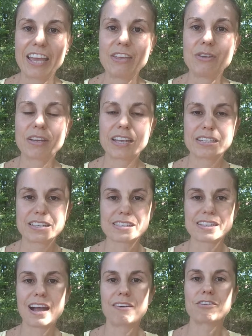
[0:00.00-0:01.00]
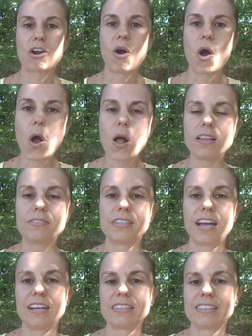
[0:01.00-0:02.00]
You can discover all of
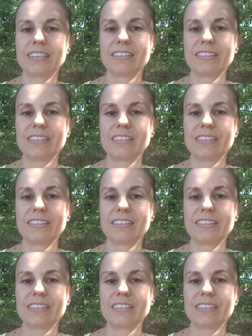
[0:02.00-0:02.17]
that